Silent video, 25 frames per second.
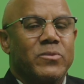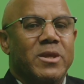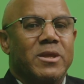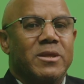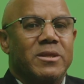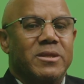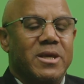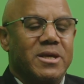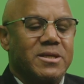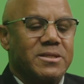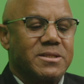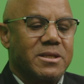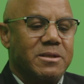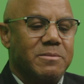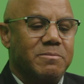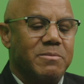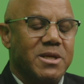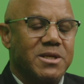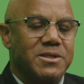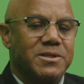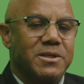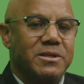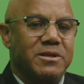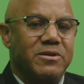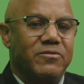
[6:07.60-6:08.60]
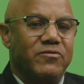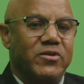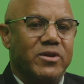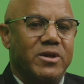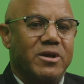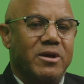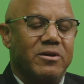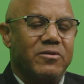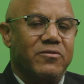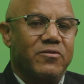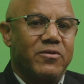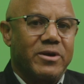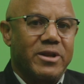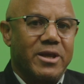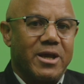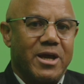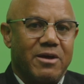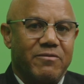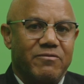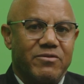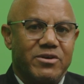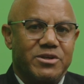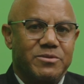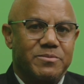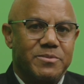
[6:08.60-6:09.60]
Yes, it makes it difficult for the
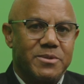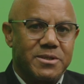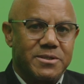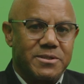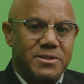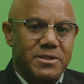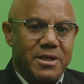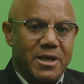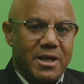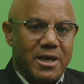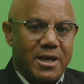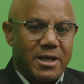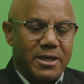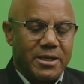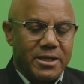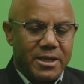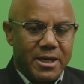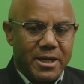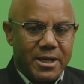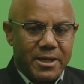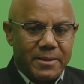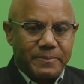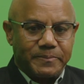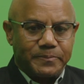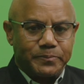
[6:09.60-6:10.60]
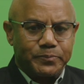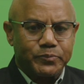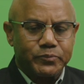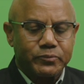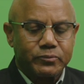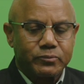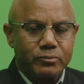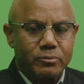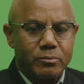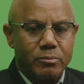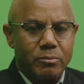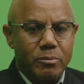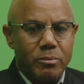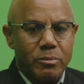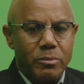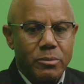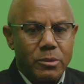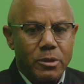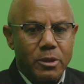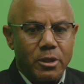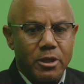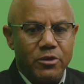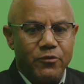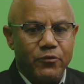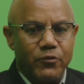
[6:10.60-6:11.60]
average person. And
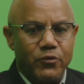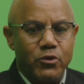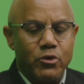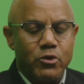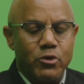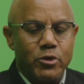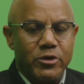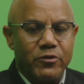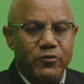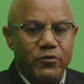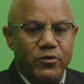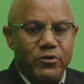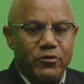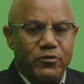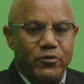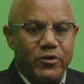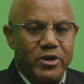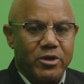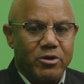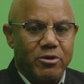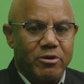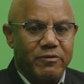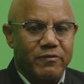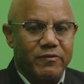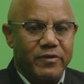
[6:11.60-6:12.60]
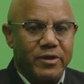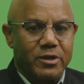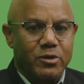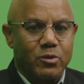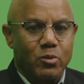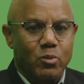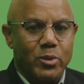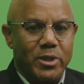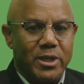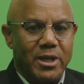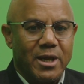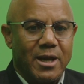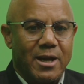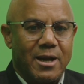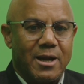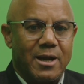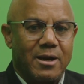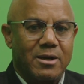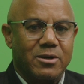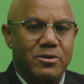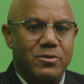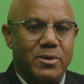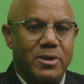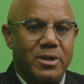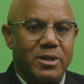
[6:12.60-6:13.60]
if you think of it,
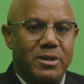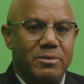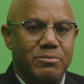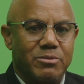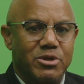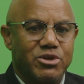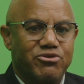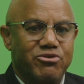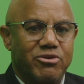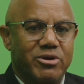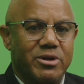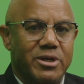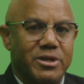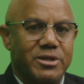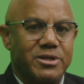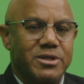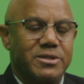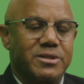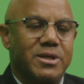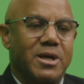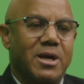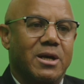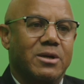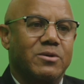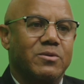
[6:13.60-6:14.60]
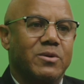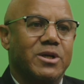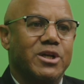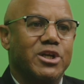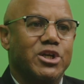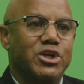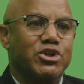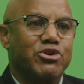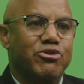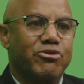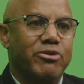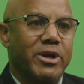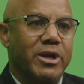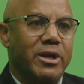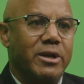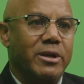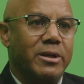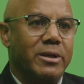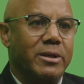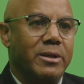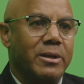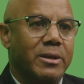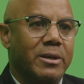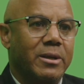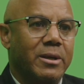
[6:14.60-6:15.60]
meteorologists are actually
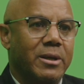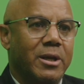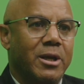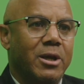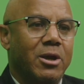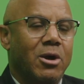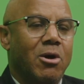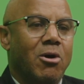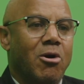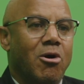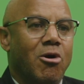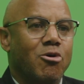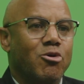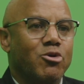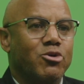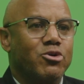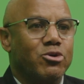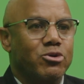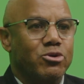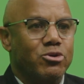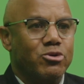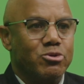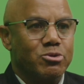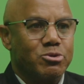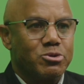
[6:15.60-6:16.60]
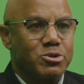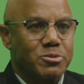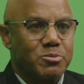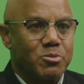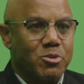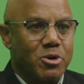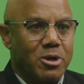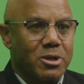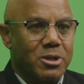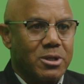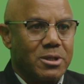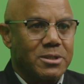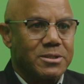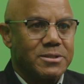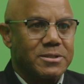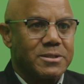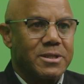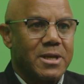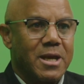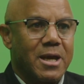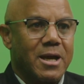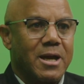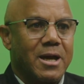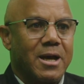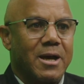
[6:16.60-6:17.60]
trained how to use
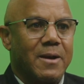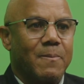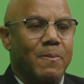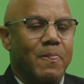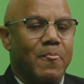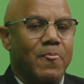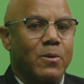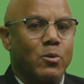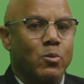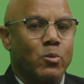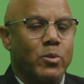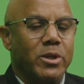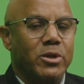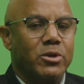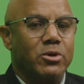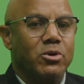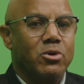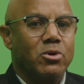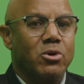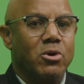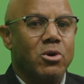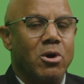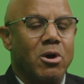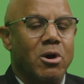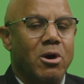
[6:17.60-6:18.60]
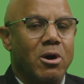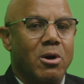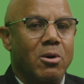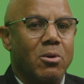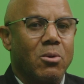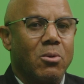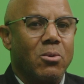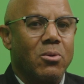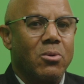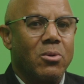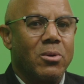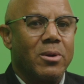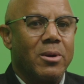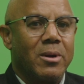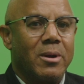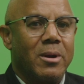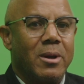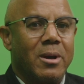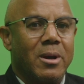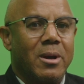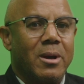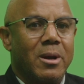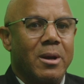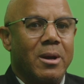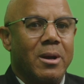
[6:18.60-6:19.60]
models. We know how
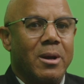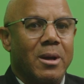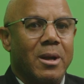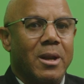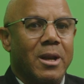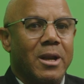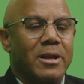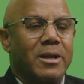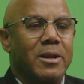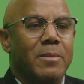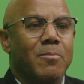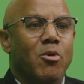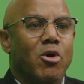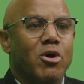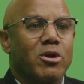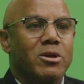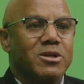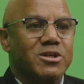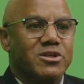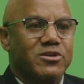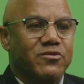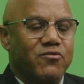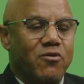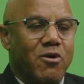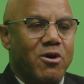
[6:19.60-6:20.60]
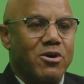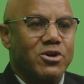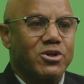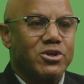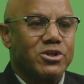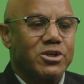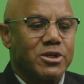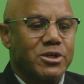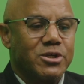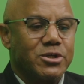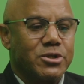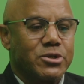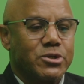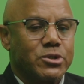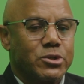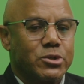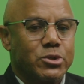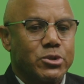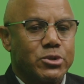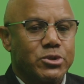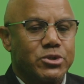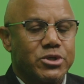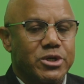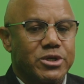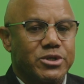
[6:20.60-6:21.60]
the models function.
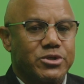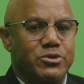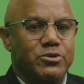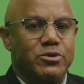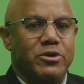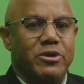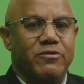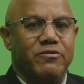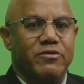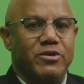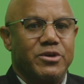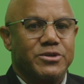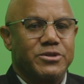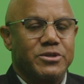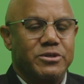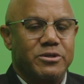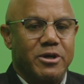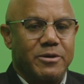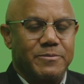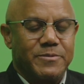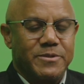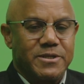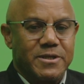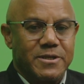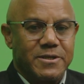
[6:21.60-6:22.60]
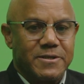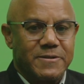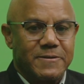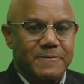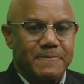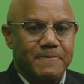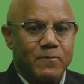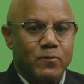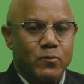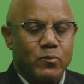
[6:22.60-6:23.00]
So just to give you a synopsis,